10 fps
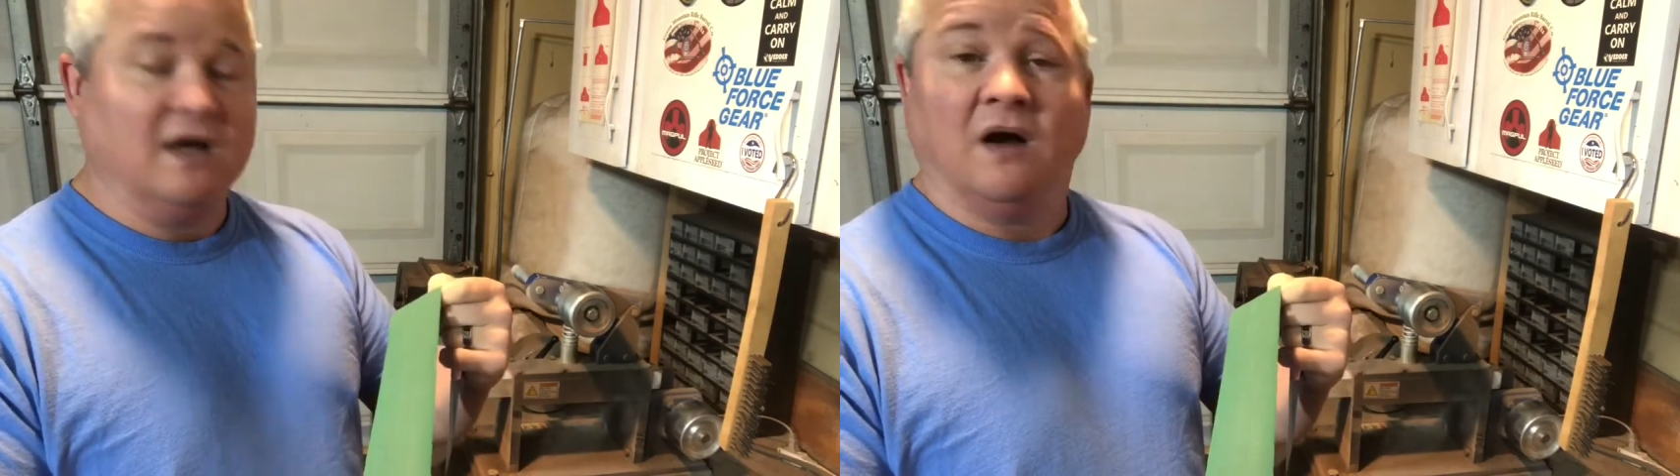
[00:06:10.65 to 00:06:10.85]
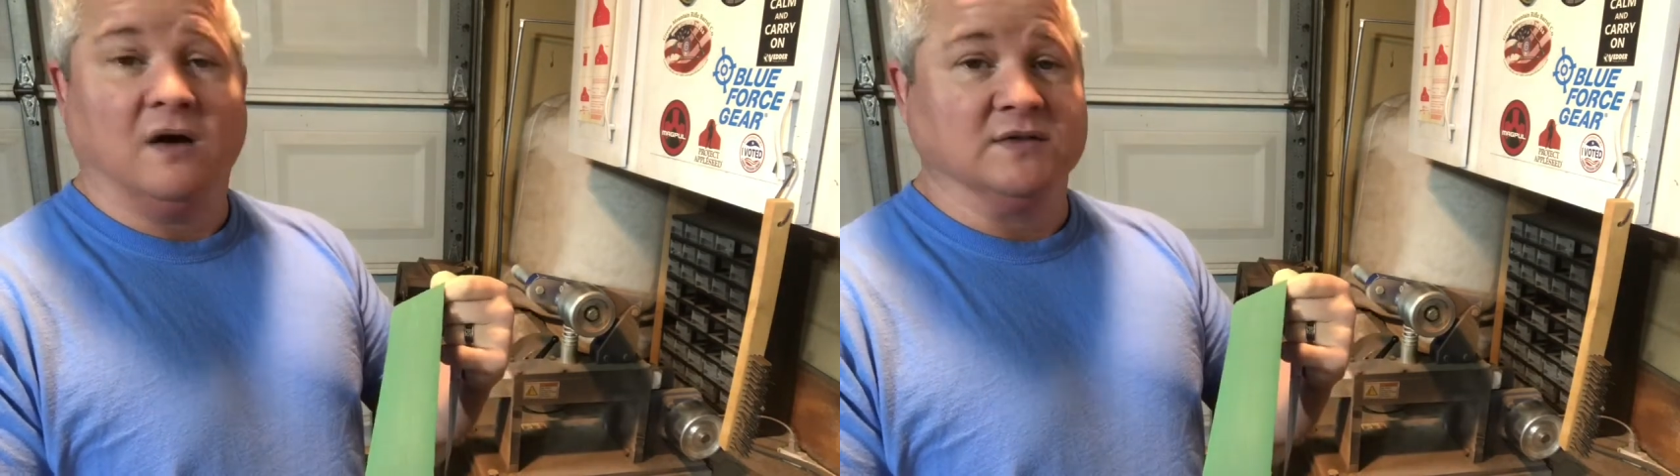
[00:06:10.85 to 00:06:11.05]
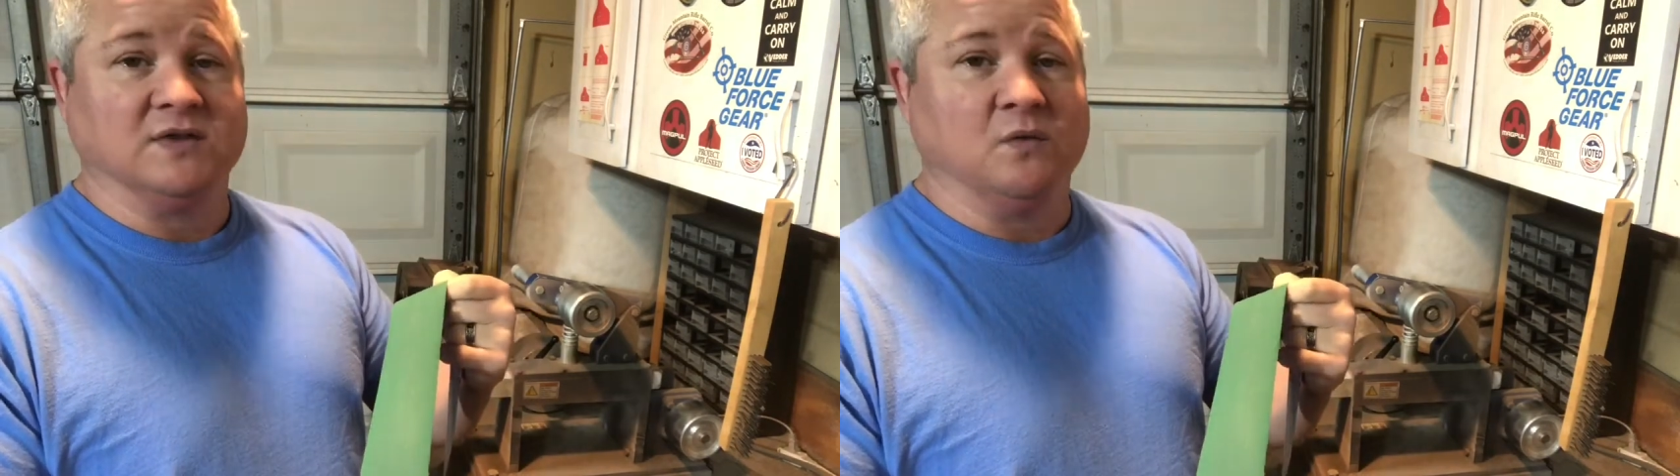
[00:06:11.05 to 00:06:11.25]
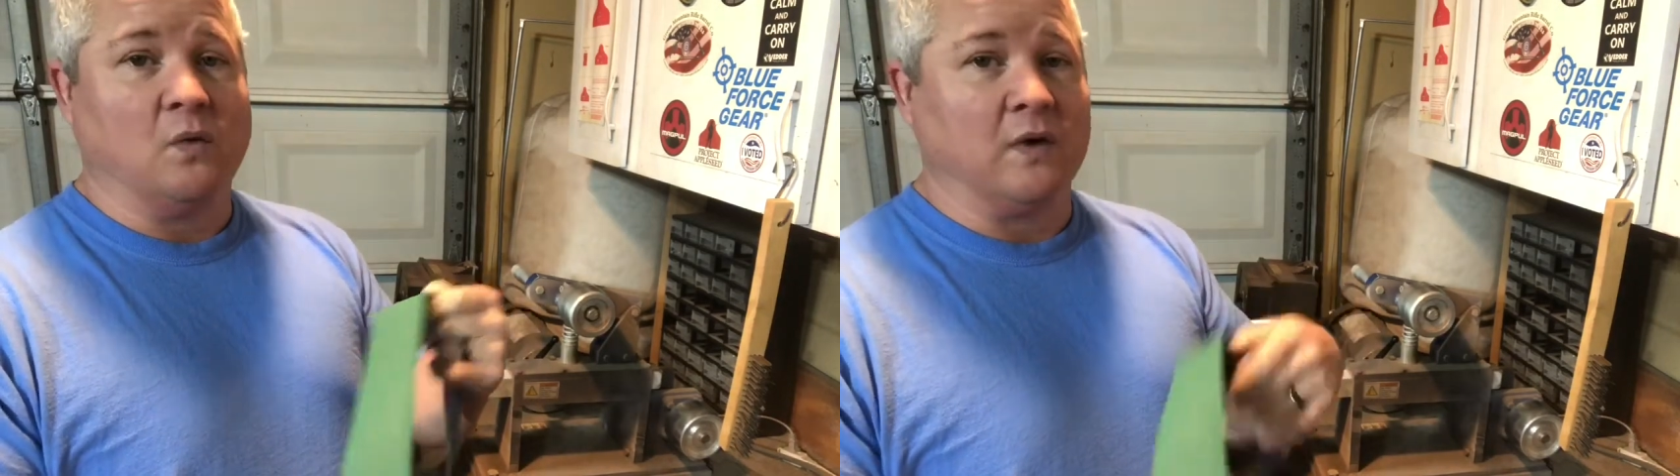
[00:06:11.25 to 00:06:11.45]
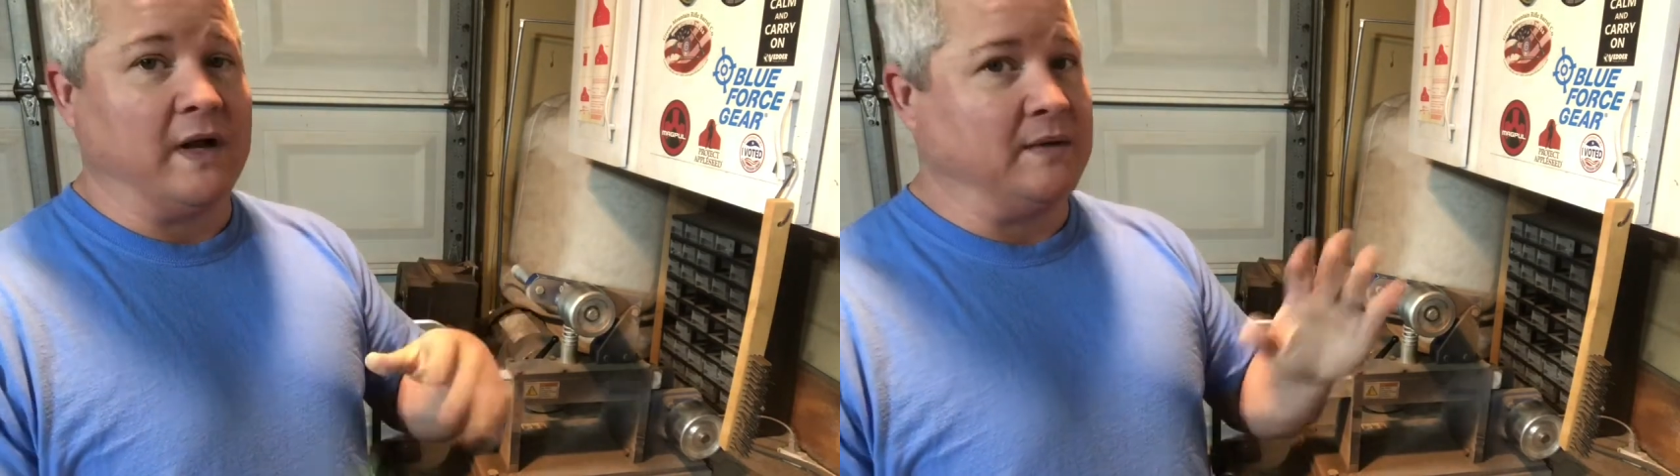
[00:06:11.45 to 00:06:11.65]
also
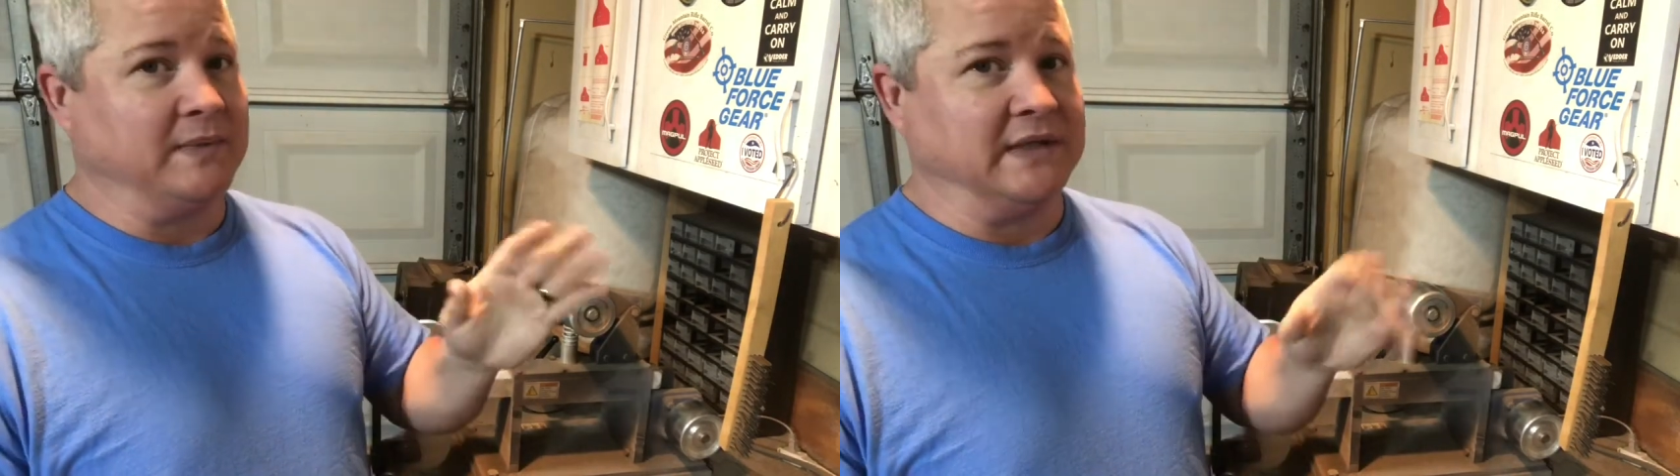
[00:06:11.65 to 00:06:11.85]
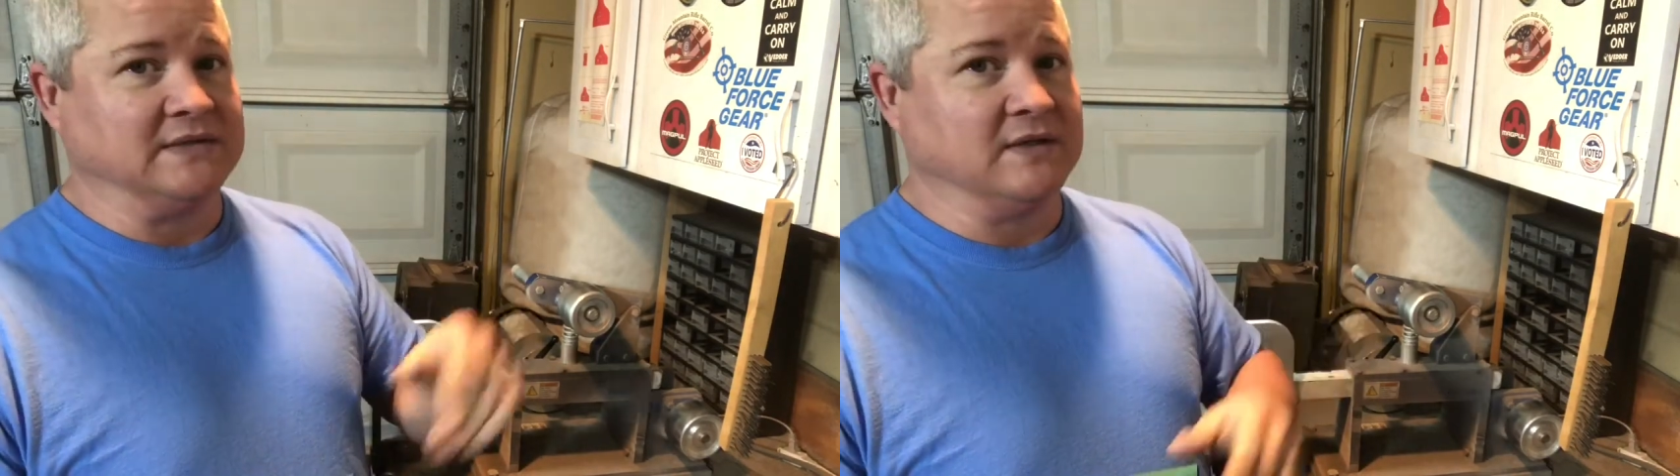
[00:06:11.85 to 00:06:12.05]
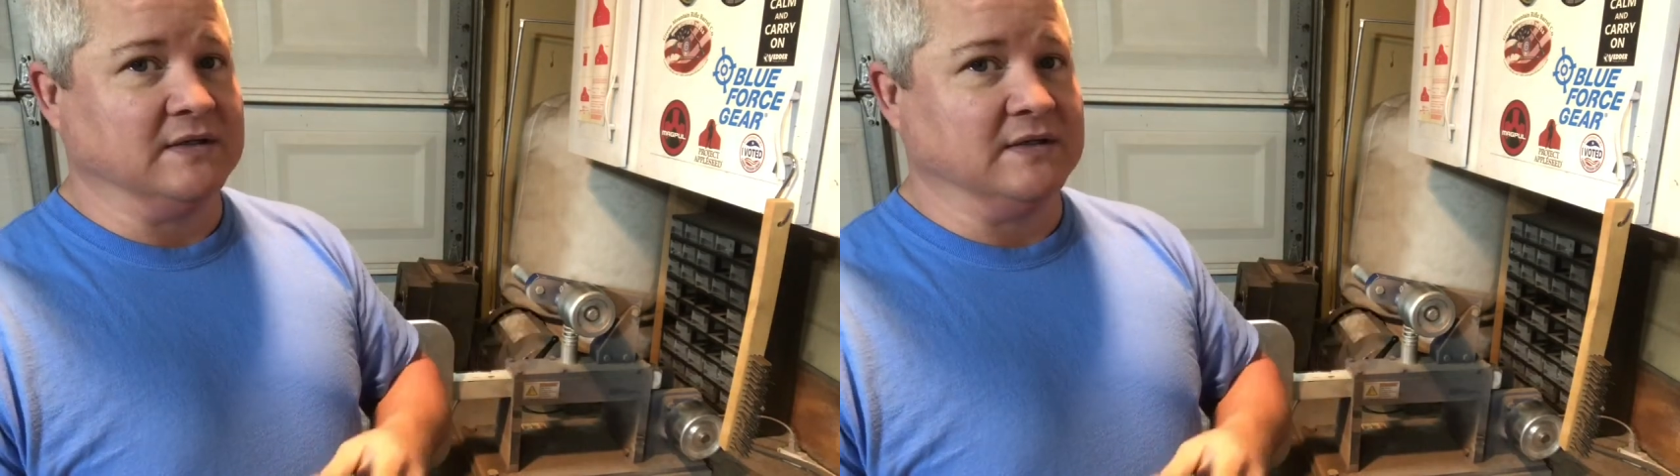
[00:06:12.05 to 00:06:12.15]
worn out, but that's all